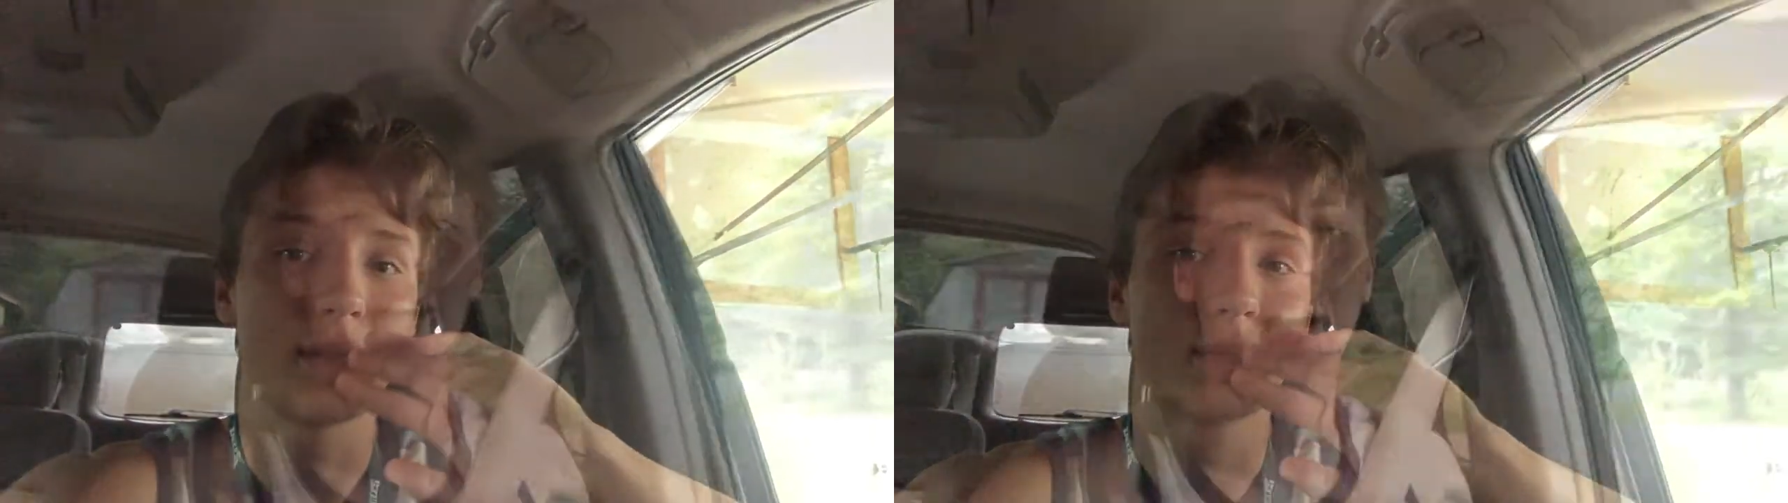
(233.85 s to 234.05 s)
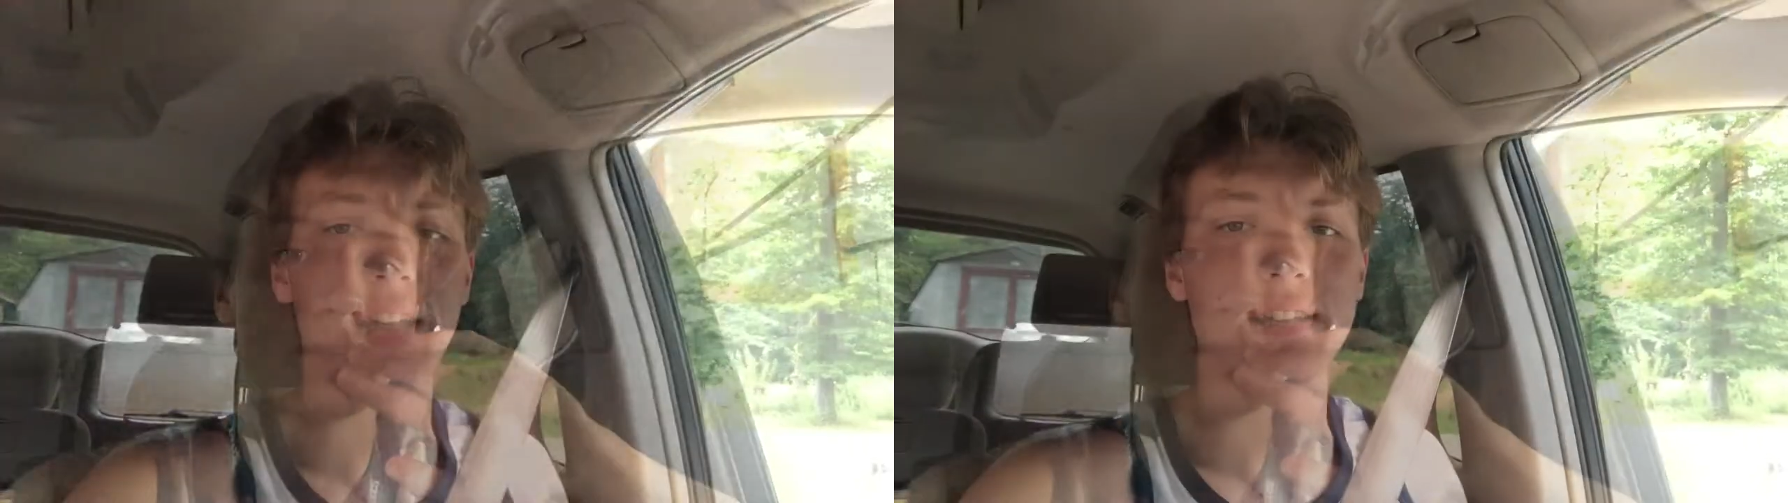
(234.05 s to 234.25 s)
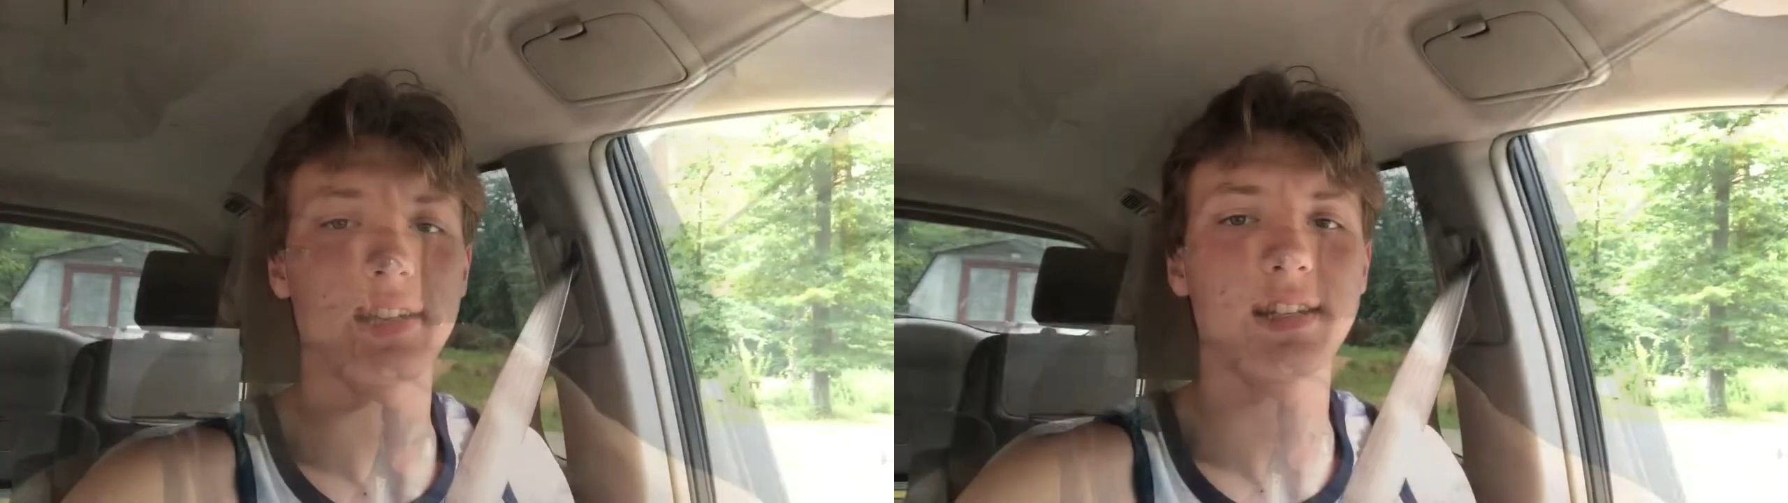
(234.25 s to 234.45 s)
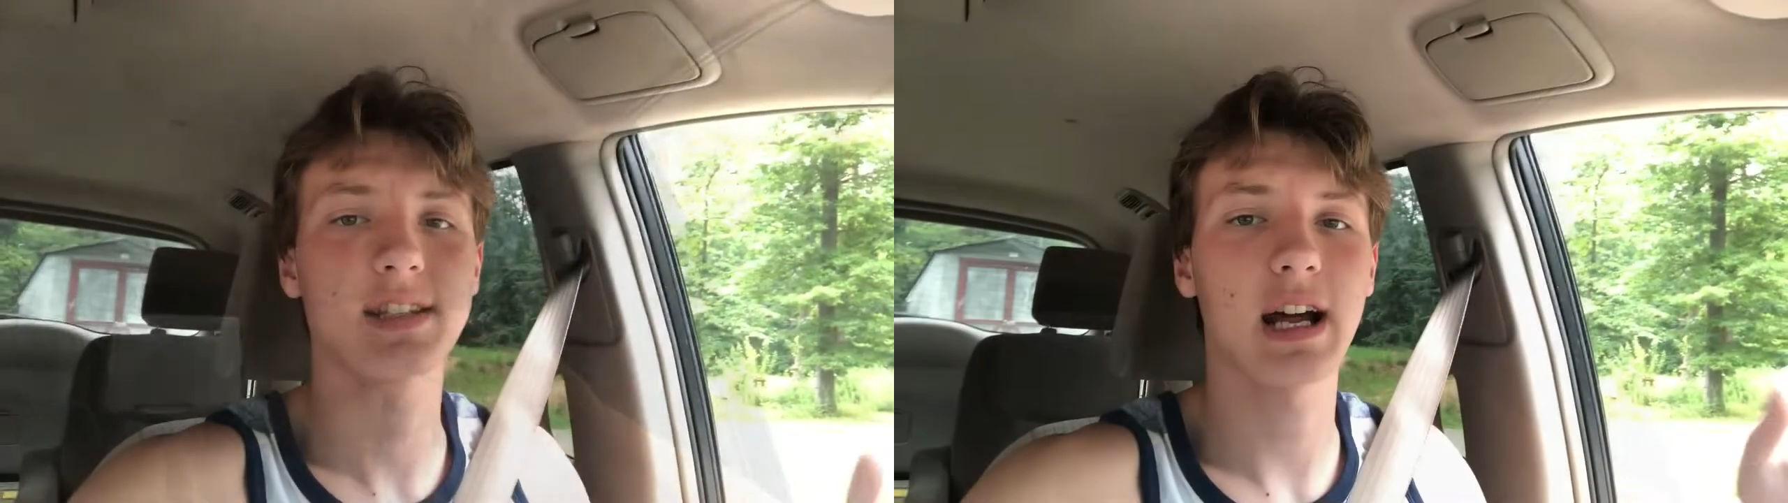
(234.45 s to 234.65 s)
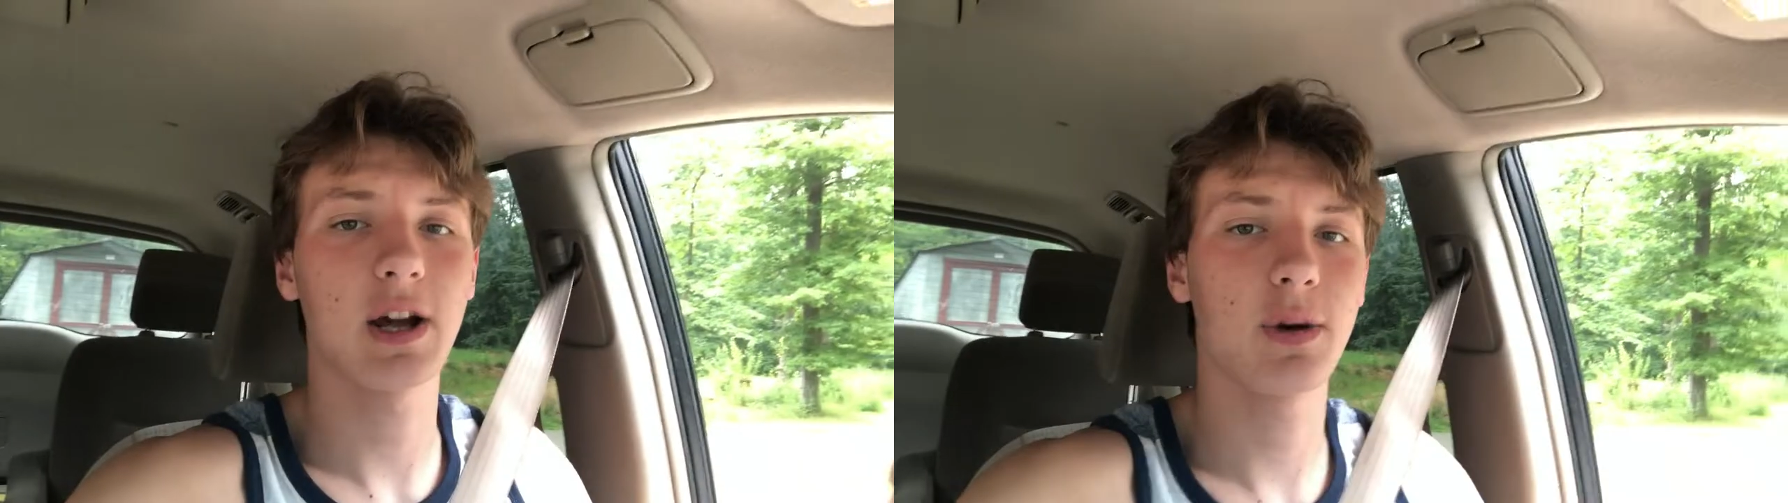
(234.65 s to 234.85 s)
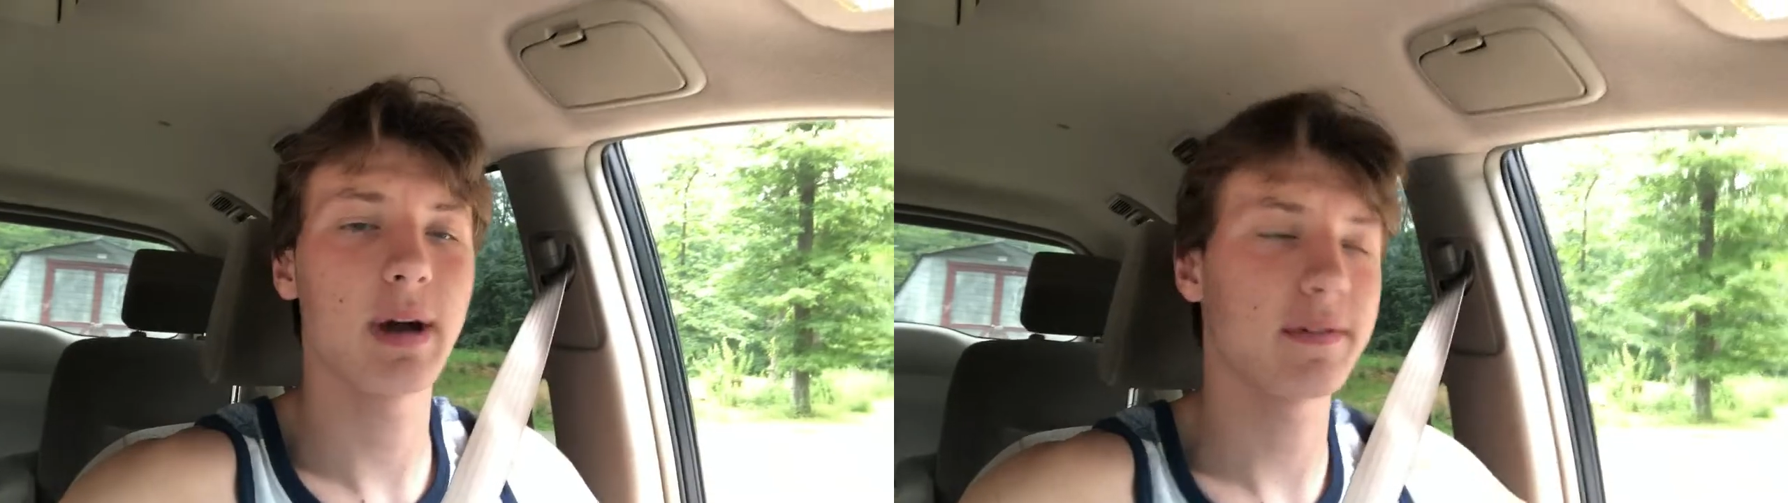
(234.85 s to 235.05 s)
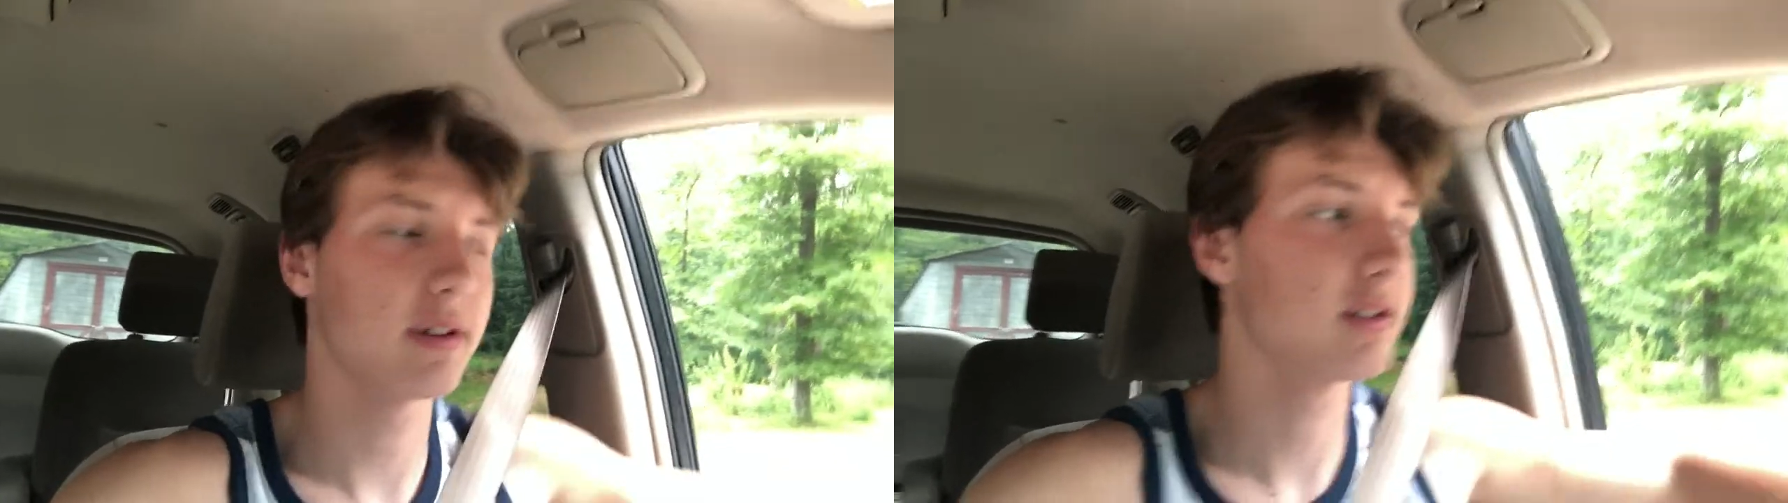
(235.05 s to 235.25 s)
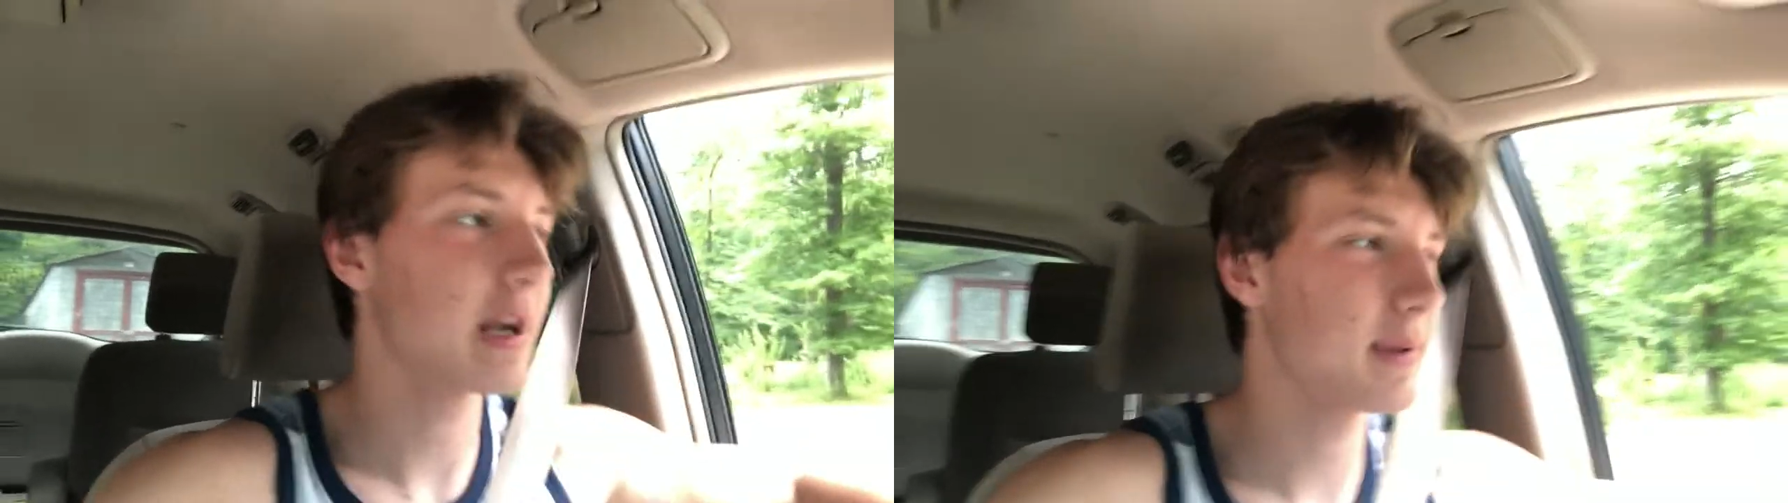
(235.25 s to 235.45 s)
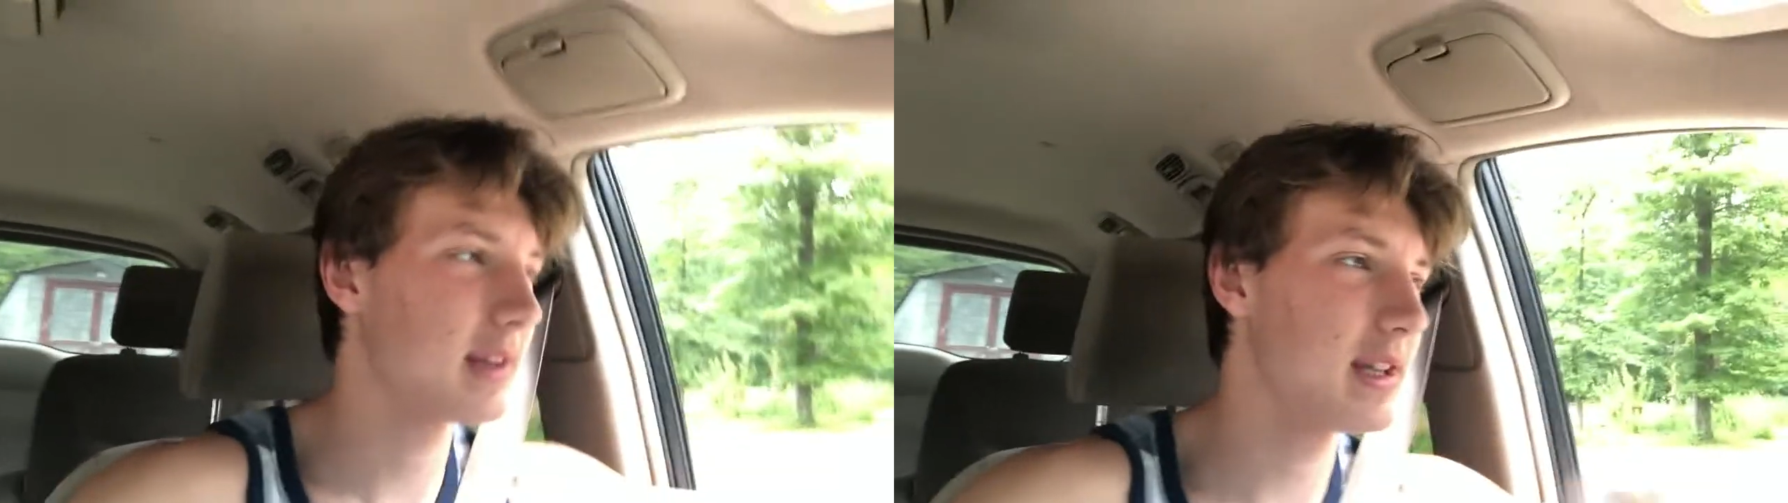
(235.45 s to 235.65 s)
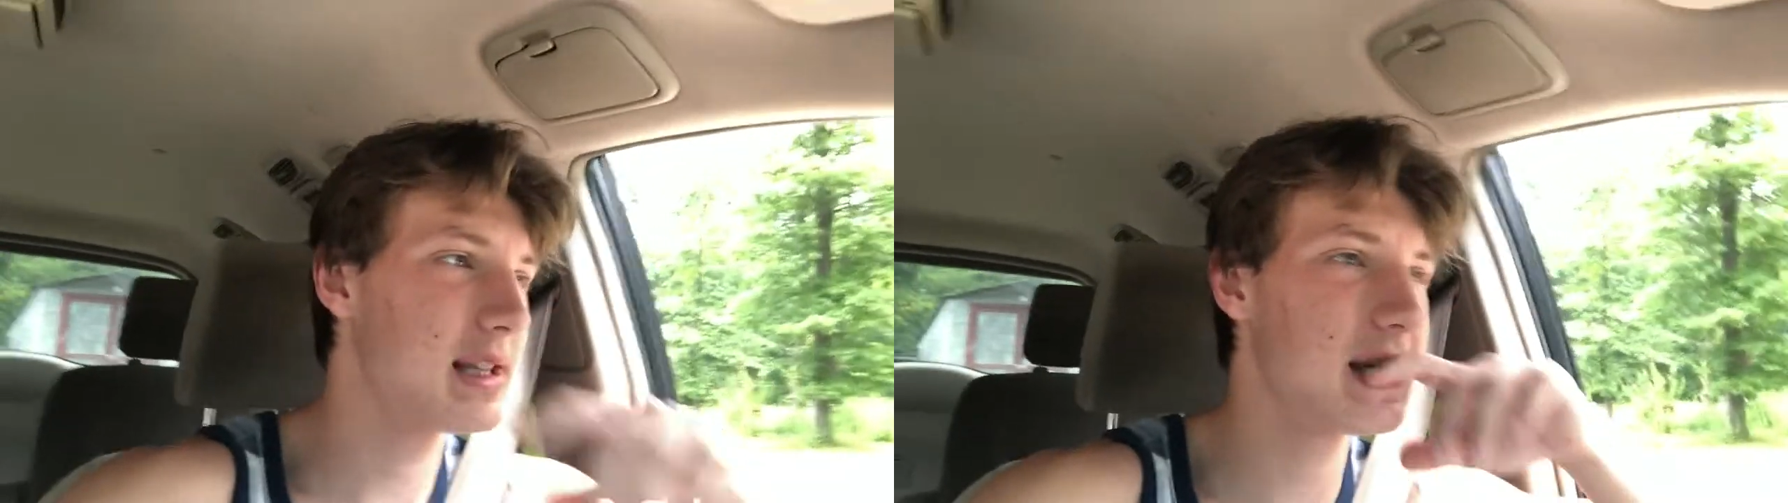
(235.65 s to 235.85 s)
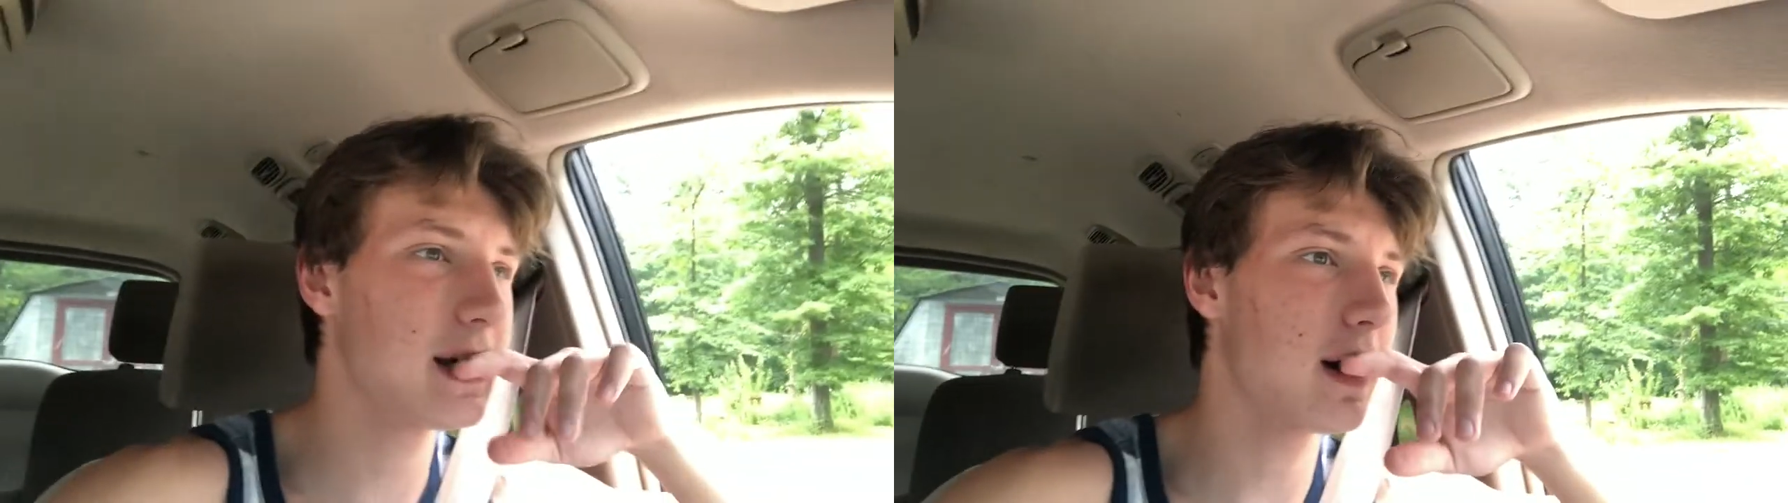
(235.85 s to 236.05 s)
All right guys, I just got home after dropping the tea